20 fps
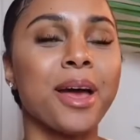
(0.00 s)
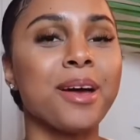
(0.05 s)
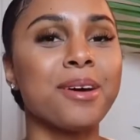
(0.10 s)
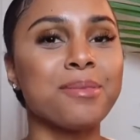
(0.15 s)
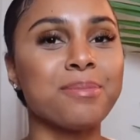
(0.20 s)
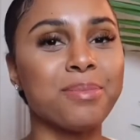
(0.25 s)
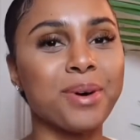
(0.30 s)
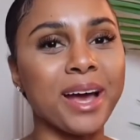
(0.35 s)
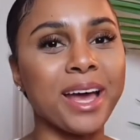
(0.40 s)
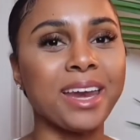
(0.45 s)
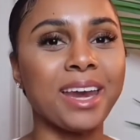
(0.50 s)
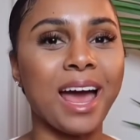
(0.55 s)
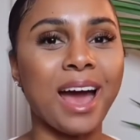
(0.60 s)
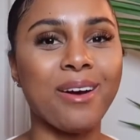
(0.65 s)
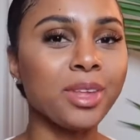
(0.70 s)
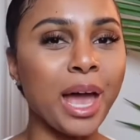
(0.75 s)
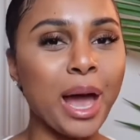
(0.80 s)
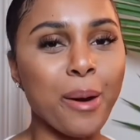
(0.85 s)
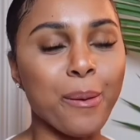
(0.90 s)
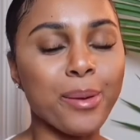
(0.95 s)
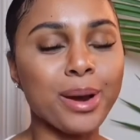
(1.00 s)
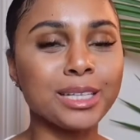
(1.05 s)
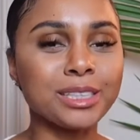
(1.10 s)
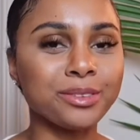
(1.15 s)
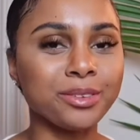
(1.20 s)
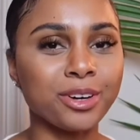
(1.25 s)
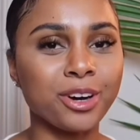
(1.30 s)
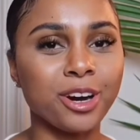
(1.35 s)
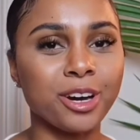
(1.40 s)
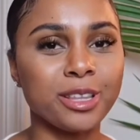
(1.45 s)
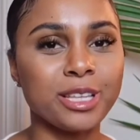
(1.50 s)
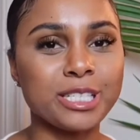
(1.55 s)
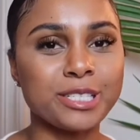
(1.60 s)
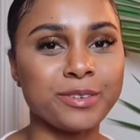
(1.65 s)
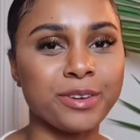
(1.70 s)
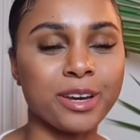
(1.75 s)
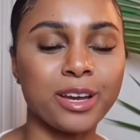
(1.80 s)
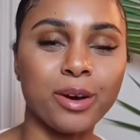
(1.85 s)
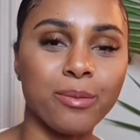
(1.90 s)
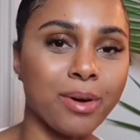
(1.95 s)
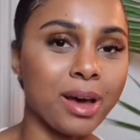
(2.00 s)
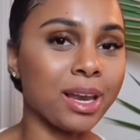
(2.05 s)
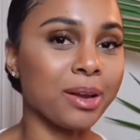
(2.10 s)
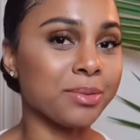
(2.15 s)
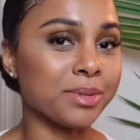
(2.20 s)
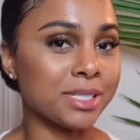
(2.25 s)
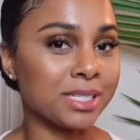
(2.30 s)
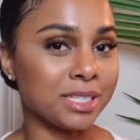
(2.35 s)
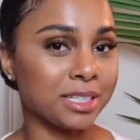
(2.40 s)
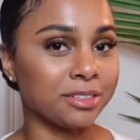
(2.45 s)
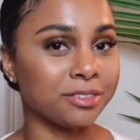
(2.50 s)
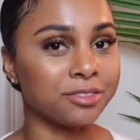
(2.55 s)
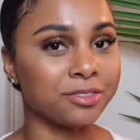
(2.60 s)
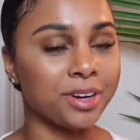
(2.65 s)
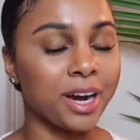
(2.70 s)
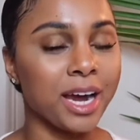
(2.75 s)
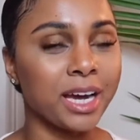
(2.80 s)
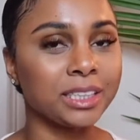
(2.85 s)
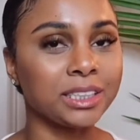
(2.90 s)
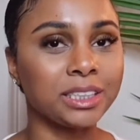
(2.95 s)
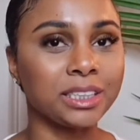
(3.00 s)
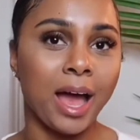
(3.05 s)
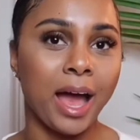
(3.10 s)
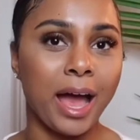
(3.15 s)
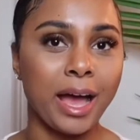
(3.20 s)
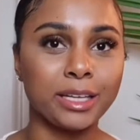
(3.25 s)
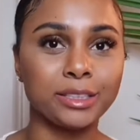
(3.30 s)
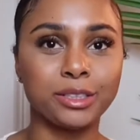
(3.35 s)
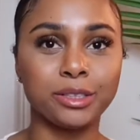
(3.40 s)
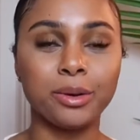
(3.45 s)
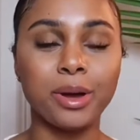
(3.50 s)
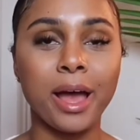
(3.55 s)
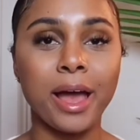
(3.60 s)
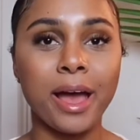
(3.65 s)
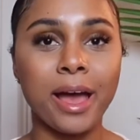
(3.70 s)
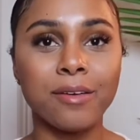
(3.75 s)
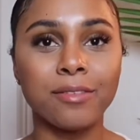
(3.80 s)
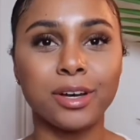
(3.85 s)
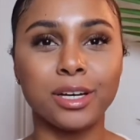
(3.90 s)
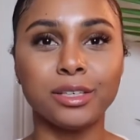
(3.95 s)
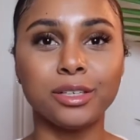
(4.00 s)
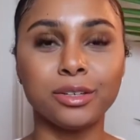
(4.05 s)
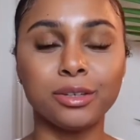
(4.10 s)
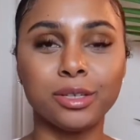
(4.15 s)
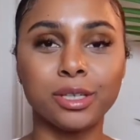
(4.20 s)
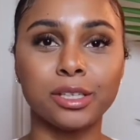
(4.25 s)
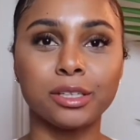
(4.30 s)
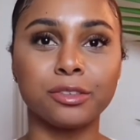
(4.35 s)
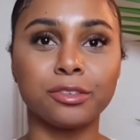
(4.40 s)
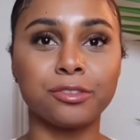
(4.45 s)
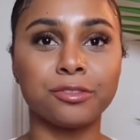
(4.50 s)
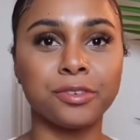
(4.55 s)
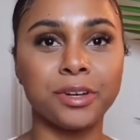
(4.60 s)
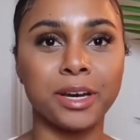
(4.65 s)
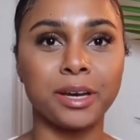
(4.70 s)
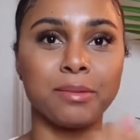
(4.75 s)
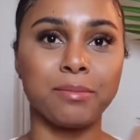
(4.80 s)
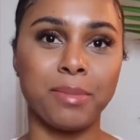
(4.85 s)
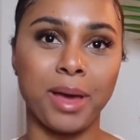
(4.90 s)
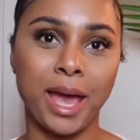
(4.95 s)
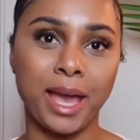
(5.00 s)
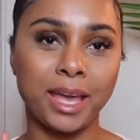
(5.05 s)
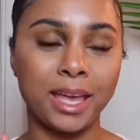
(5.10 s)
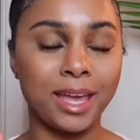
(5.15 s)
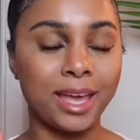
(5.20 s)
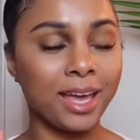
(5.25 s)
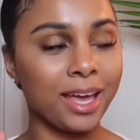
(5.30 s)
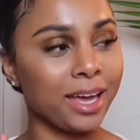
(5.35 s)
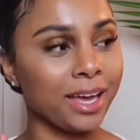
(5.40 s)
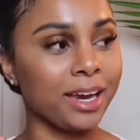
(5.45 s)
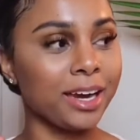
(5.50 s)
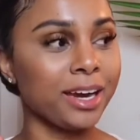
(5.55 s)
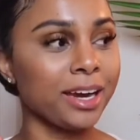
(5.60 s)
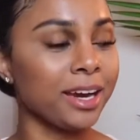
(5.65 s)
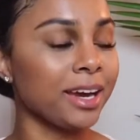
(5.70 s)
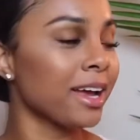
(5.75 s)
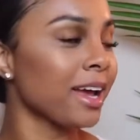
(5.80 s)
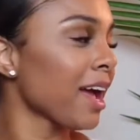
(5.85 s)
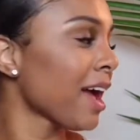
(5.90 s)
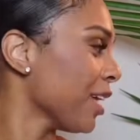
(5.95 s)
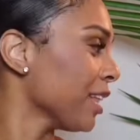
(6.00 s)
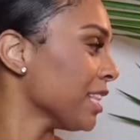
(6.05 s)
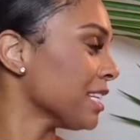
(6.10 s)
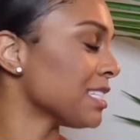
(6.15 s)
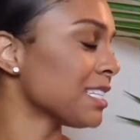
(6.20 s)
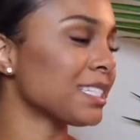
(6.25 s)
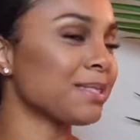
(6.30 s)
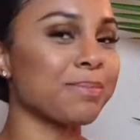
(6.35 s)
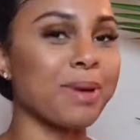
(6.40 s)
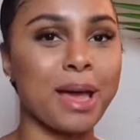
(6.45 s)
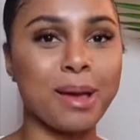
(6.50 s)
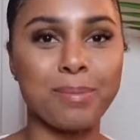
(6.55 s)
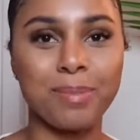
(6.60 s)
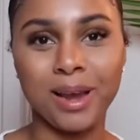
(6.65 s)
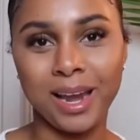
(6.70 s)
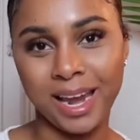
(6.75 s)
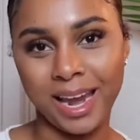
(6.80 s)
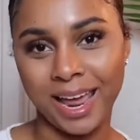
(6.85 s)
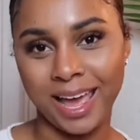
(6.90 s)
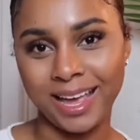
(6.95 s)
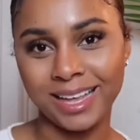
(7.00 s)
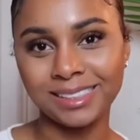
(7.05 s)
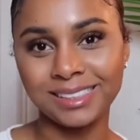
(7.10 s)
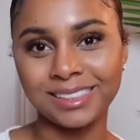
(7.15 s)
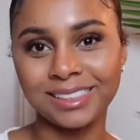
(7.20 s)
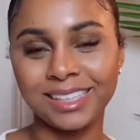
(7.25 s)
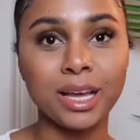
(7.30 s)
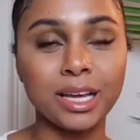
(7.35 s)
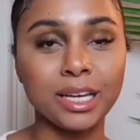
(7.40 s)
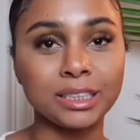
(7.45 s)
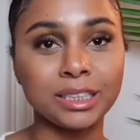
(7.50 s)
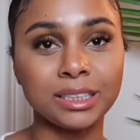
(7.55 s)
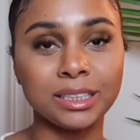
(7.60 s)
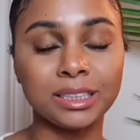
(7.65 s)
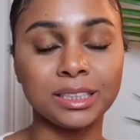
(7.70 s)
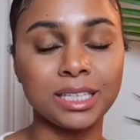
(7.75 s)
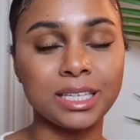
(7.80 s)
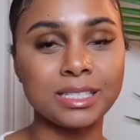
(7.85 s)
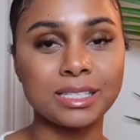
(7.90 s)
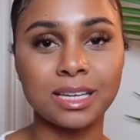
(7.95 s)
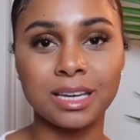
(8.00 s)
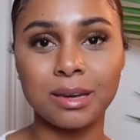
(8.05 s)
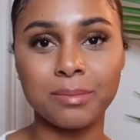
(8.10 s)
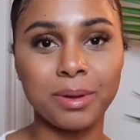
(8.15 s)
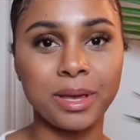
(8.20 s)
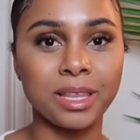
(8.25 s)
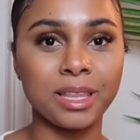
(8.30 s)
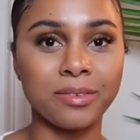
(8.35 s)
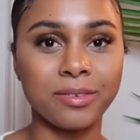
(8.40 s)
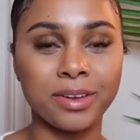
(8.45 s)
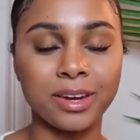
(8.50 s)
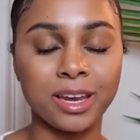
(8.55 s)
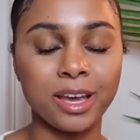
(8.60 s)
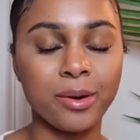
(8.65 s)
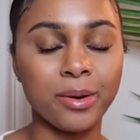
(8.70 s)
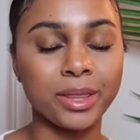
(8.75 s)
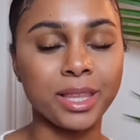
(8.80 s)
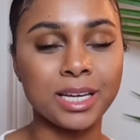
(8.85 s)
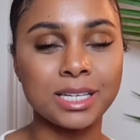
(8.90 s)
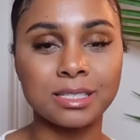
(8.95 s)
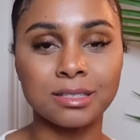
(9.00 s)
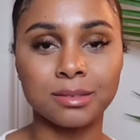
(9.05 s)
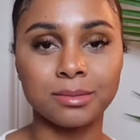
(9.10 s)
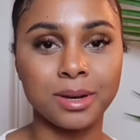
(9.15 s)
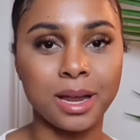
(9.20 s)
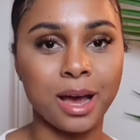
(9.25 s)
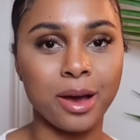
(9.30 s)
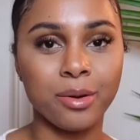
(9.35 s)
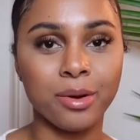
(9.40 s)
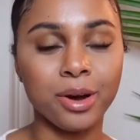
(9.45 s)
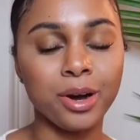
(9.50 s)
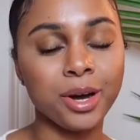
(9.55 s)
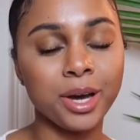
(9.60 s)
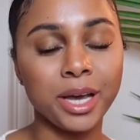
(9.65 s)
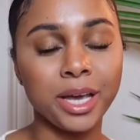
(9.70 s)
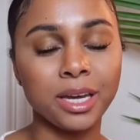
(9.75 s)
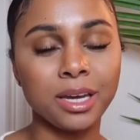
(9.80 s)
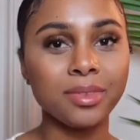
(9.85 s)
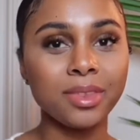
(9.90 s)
But I wanted to record this video while it was still fresh. I do have a new little friend back here. Oh, this is my plant. She's gonna be in the video with us from now on.